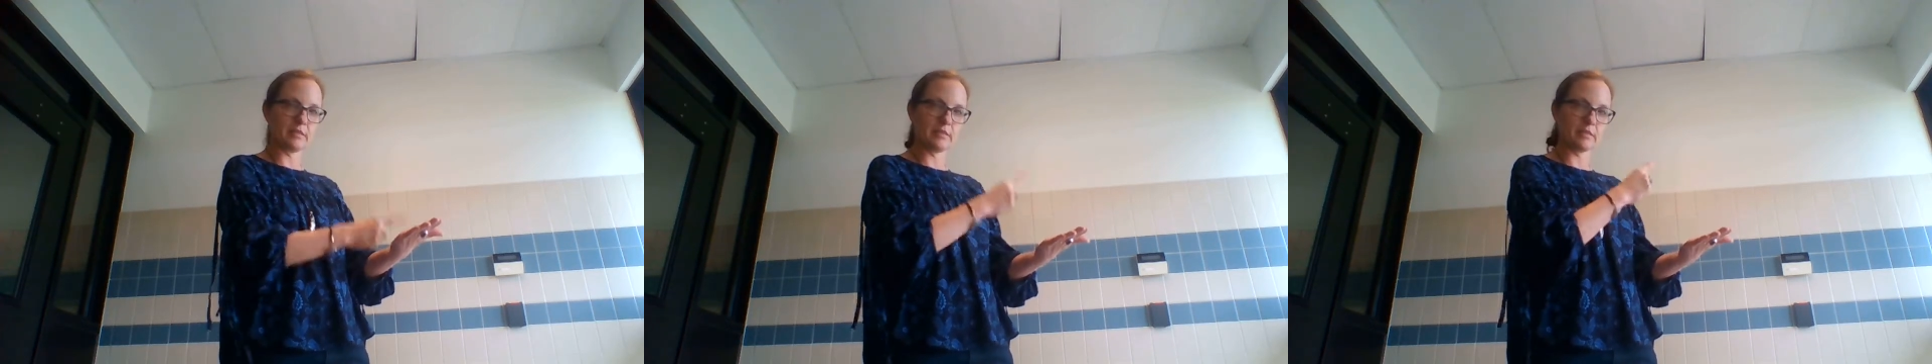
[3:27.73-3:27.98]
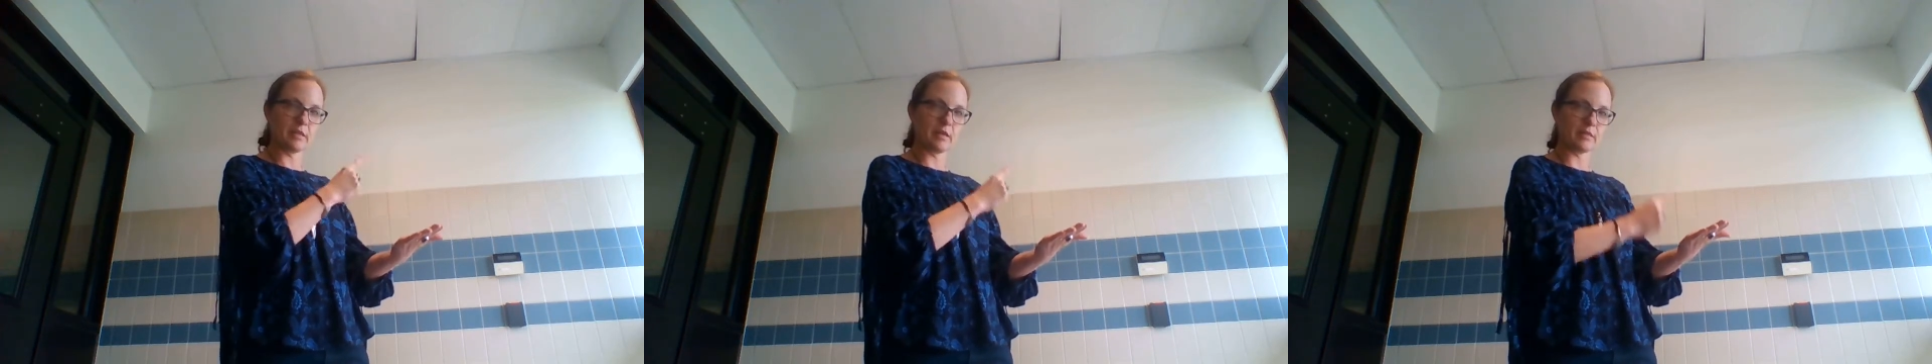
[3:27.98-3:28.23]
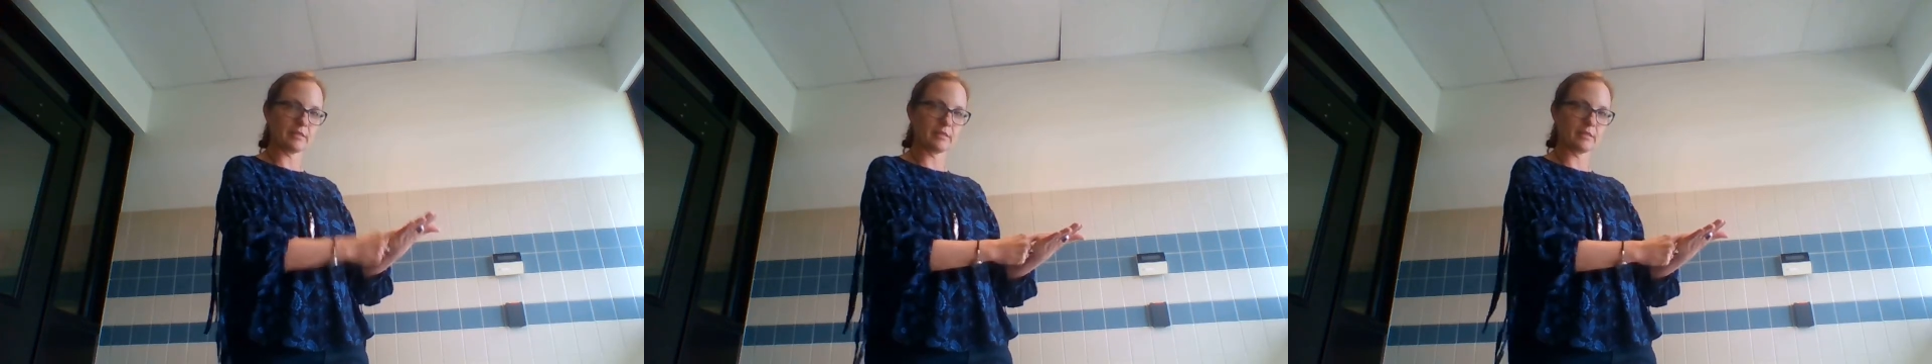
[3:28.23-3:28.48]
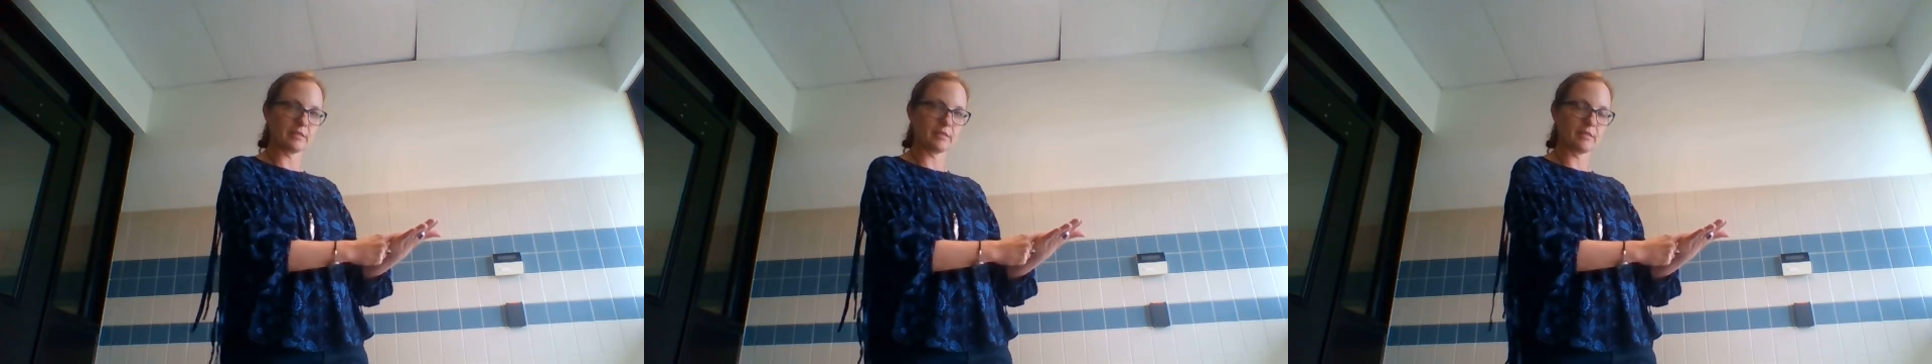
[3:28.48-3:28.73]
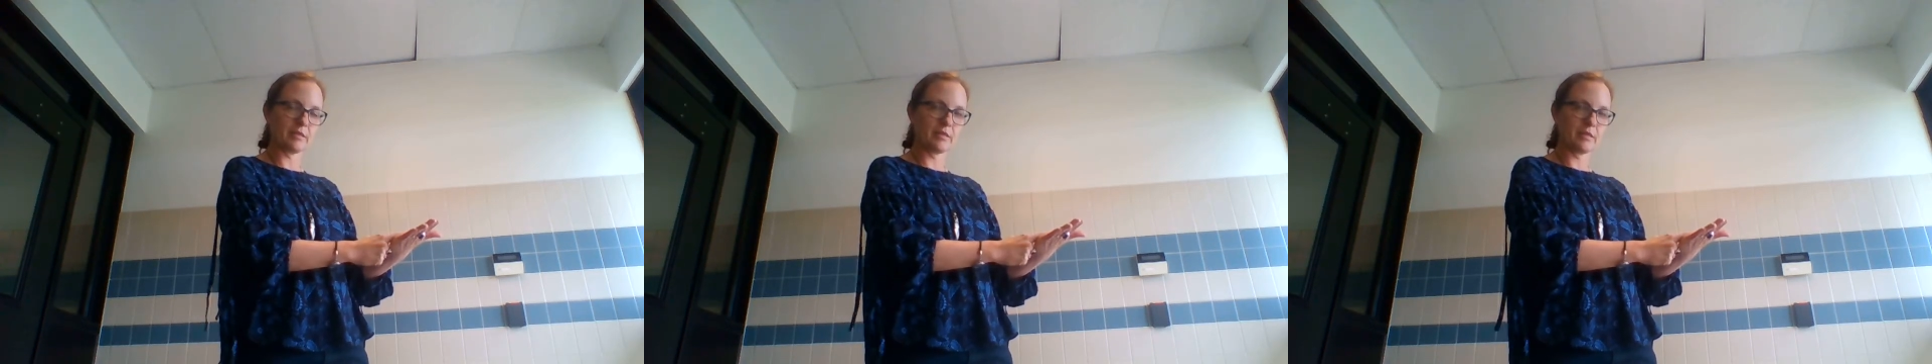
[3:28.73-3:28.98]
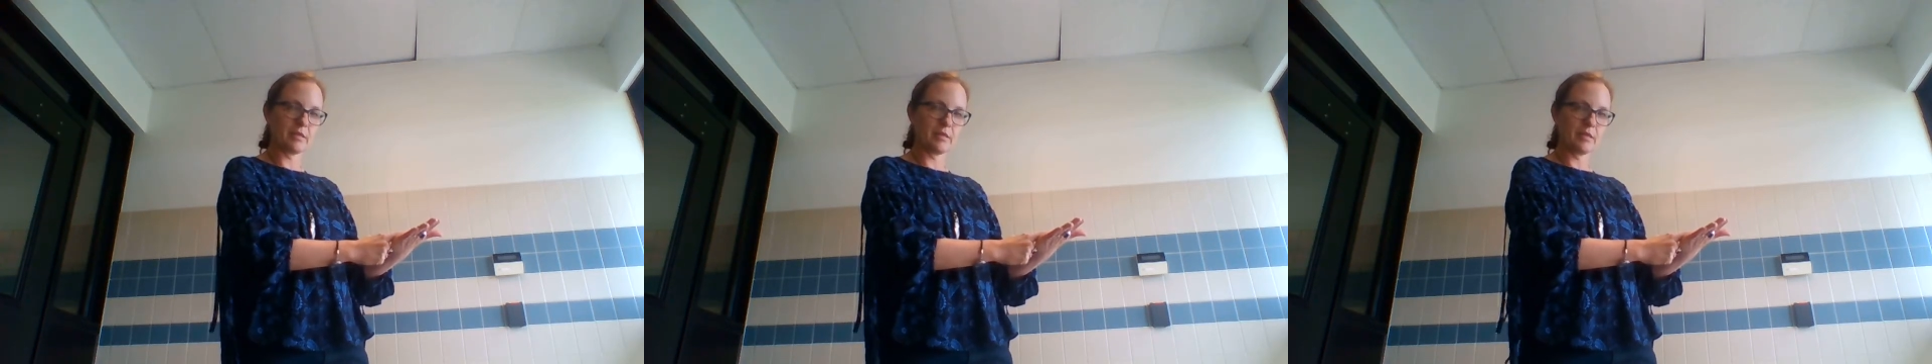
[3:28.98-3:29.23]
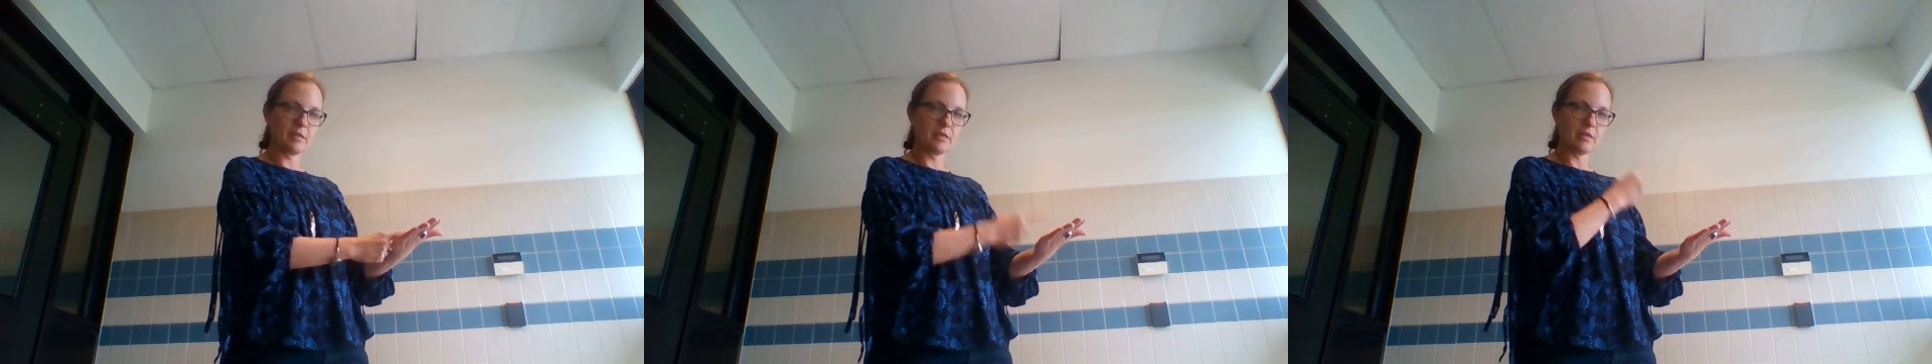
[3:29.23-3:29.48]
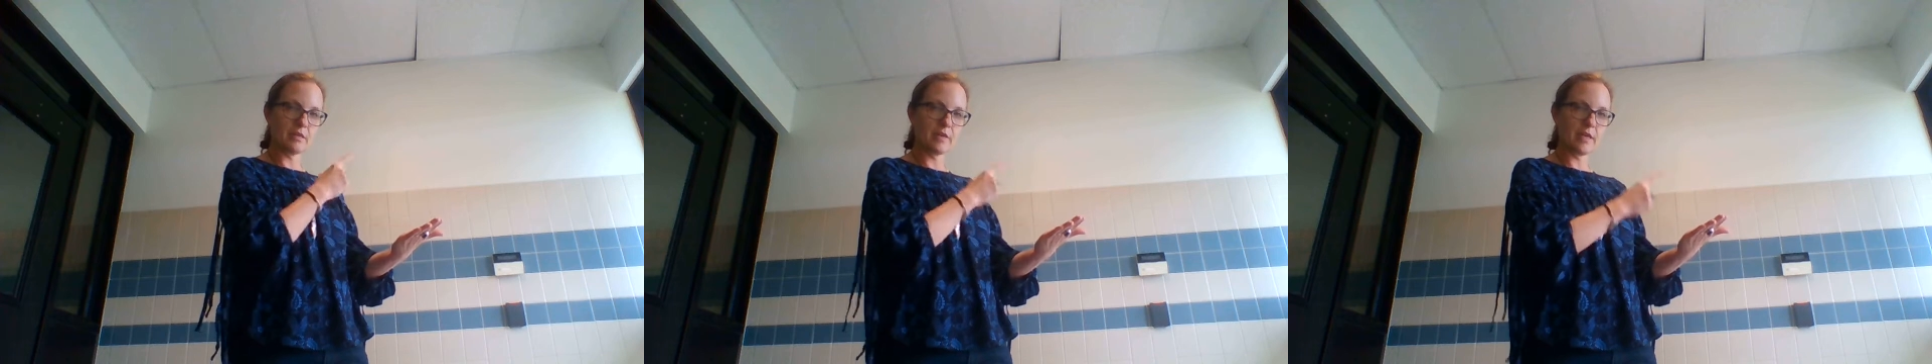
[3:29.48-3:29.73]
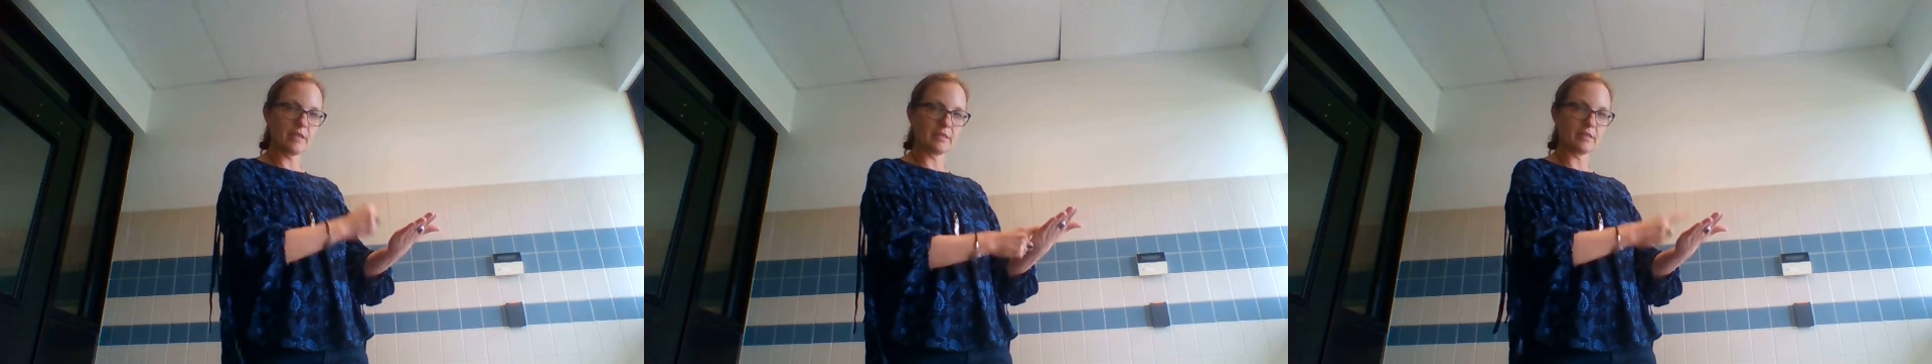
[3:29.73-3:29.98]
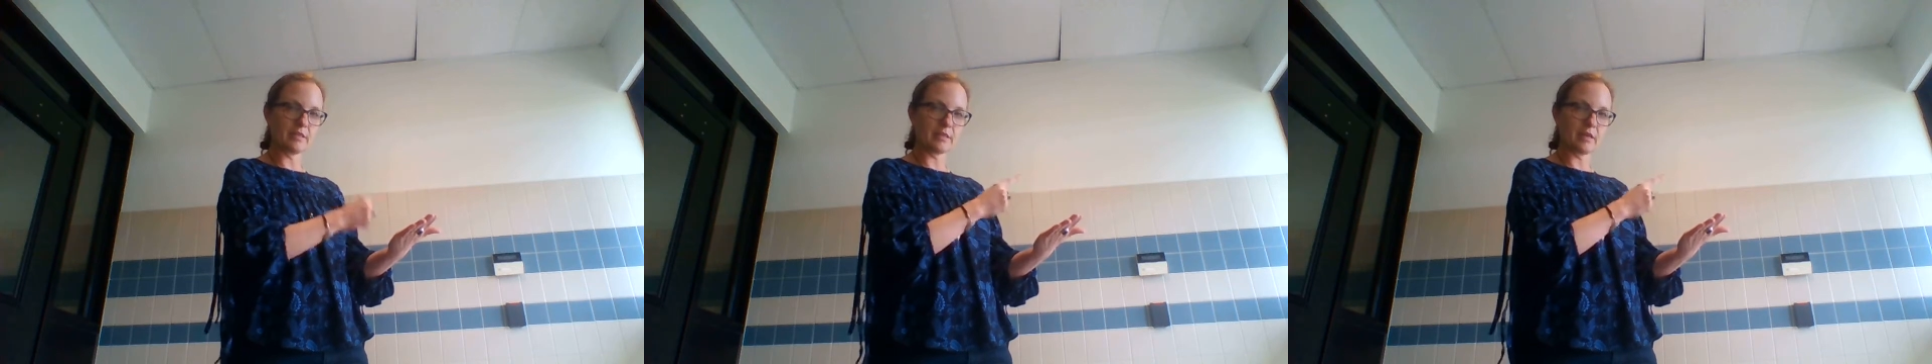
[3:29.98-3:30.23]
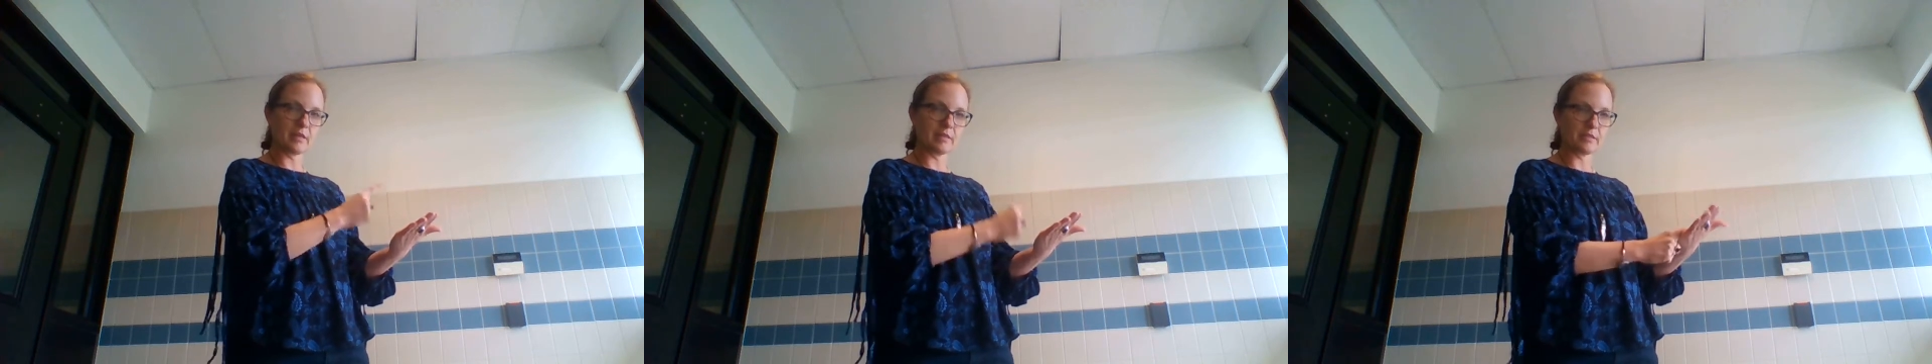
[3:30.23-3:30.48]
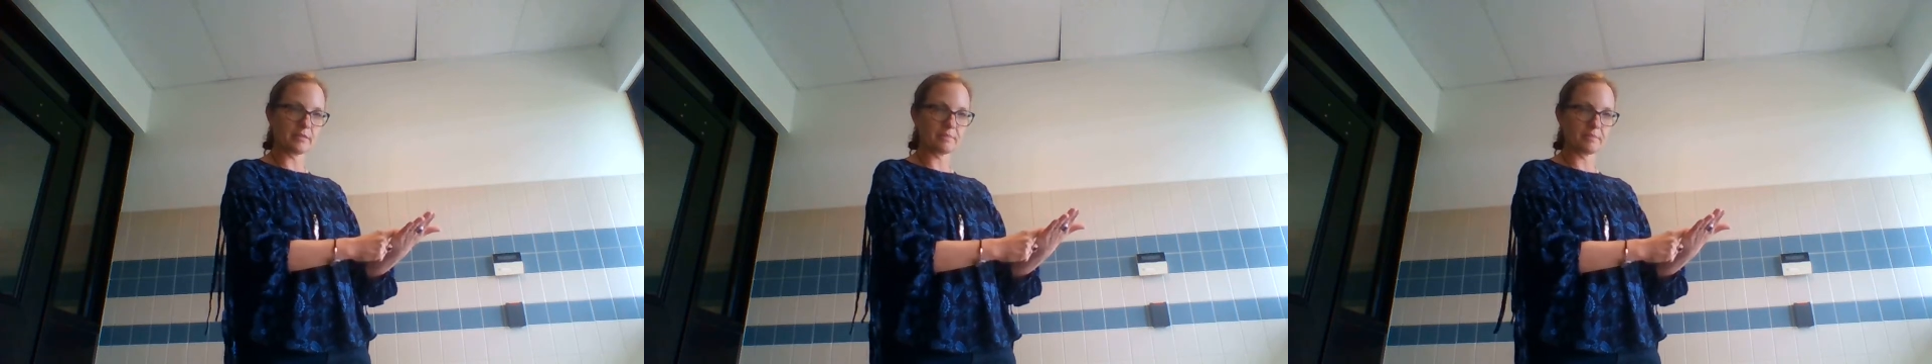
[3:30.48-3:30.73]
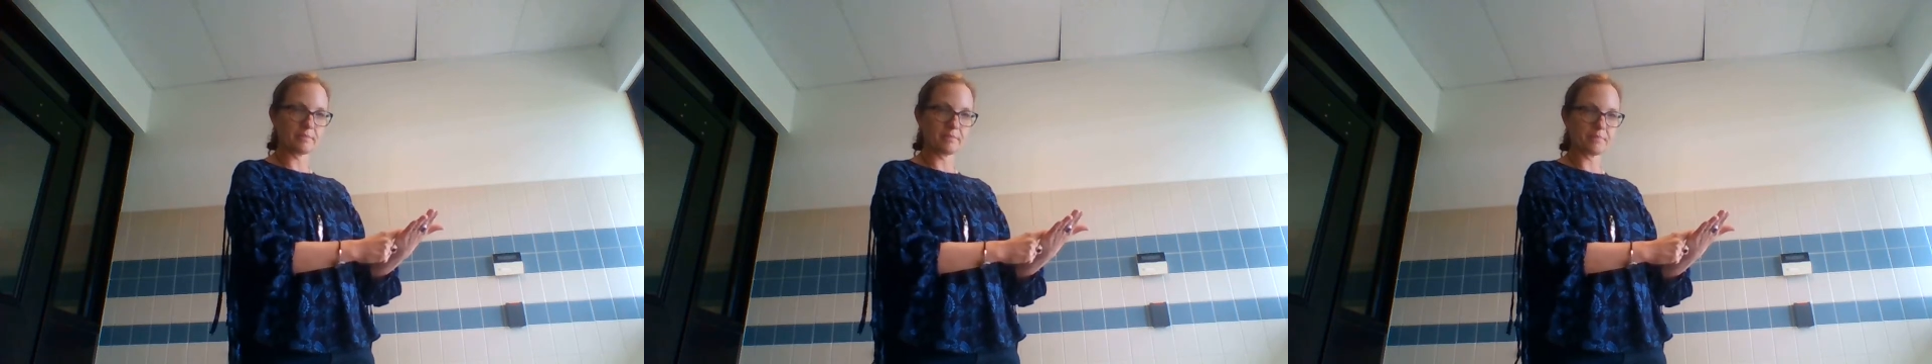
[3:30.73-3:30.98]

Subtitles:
Discuss. All right, discuss.